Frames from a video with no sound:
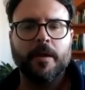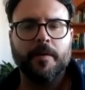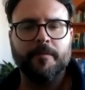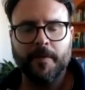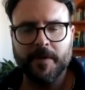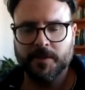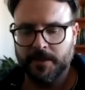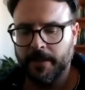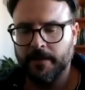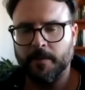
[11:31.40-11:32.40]
Very
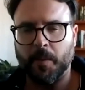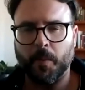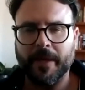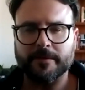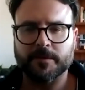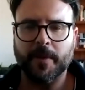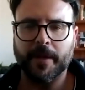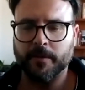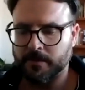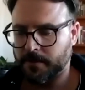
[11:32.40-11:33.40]
interesting. We have two
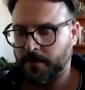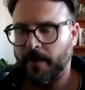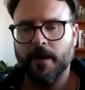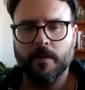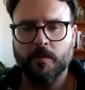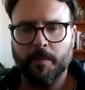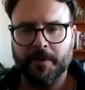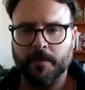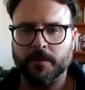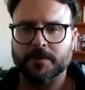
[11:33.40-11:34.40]
angles to what we
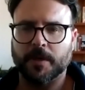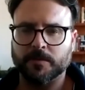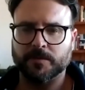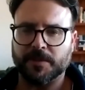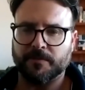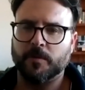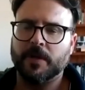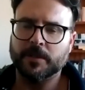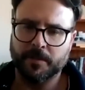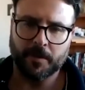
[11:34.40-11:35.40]
do at Cycles, Trends, and
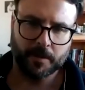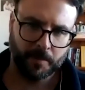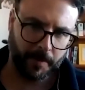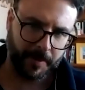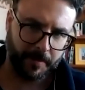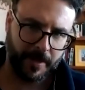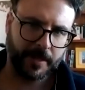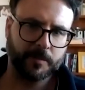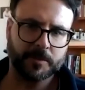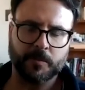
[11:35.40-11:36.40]
Forecasts. We've got the property
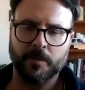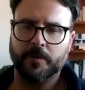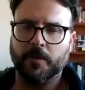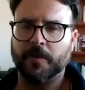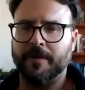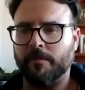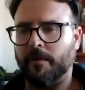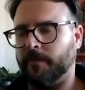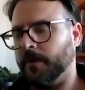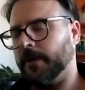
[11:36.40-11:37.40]
market, which is what you cover
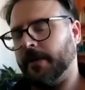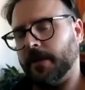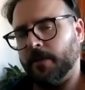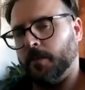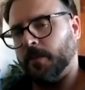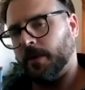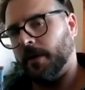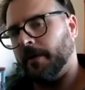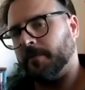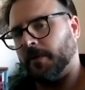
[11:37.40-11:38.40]
off on, and then
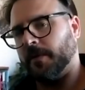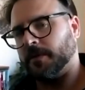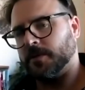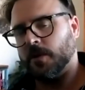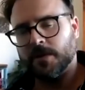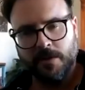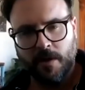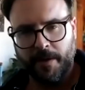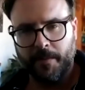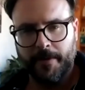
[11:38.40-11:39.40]
I've got the stock side.